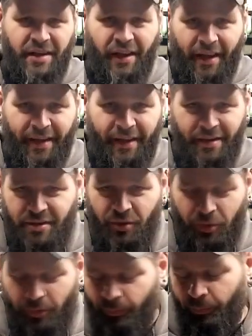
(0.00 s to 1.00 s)
I like it, it's
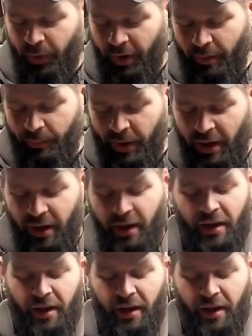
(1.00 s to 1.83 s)
cool, but B,